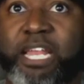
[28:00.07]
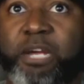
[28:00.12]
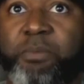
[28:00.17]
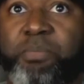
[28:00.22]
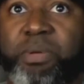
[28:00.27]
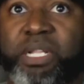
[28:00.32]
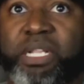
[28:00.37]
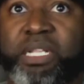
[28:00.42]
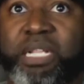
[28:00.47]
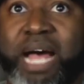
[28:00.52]
a
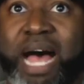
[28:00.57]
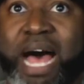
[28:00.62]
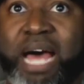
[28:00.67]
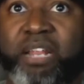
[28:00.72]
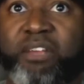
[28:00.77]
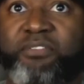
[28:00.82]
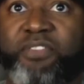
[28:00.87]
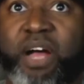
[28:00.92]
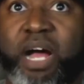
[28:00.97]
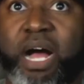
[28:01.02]
lot
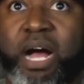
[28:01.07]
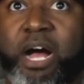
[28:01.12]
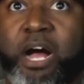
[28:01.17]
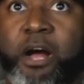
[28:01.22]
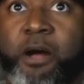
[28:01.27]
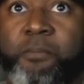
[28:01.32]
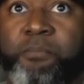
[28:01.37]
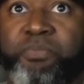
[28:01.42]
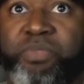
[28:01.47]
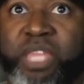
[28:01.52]
of
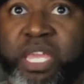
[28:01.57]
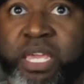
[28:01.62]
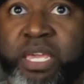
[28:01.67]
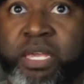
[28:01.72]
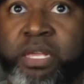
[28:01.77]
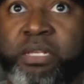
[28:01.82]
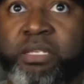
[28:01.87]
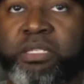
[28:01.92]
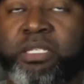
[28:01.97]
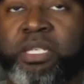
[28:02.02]
um
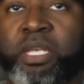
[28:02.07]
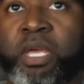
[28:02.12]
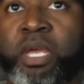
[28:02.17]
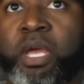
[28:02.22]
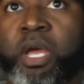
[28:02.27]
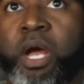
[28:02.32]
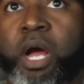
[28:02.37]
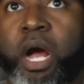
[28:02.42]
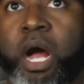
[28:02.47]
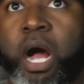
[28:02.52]
things
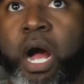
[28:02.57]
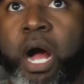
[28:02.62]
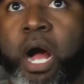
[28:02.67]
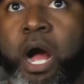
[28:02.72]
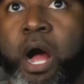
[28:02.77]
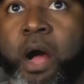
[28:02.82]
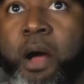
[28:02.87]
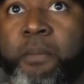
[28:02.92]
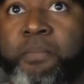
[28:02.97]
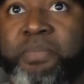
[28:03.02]

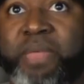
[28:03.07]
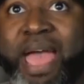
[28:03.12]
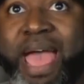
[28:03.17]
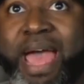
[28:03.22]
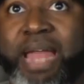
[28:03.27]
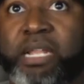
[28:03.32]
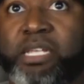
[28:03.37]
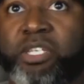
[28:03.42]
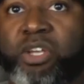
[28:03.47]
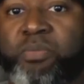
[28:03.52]
um,
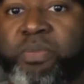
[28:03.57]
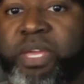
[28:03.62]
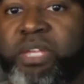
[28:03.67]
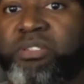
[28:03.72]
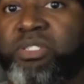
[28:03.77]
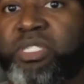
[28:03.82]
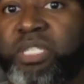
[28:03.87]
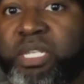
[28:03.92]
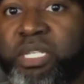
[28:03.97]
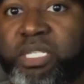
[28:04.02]
that it's going to be
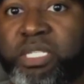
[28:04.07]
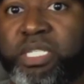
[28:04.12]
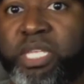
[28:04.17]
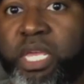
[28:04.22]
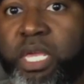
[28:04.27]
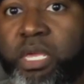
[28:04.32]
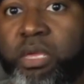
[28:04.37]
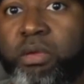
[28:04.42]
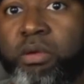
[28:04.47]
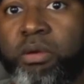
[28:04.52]
interesting to
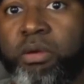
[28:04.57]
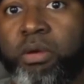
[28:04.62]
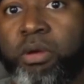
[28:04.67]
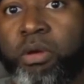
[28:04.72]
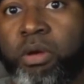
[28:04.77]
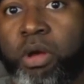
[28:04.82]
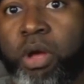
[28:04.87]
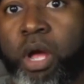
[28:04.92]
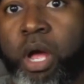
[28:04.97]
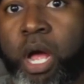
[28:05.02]
see
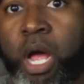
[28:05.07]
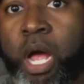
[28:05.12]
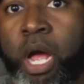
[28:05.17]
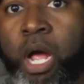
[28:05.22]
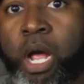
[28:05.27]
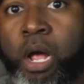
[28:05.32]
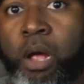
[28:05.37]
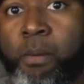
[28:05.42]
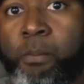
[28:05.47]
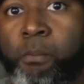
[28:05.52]

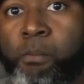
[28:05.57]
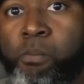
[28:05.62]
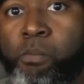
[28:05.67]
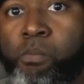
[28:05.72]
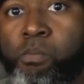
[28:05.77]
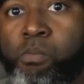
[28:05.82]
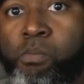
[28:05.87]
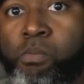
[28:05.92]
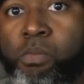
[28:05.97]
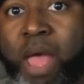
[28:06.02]
um,
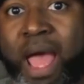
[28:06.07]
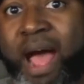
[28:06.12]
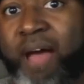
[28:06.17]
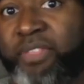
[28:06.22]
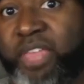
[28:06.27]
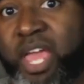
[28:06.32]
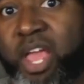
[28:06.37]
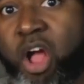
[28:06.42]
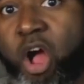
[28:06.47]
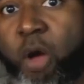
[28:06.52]
how
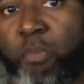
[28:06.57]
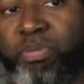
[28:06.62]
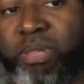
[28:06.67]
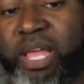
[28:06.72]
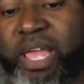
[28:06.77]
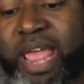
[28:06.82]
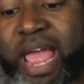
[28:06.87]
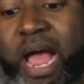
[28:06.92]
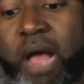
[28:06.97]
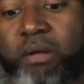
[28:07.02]
they all
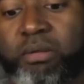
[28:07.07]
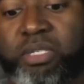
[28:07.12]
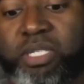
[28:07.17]
play out.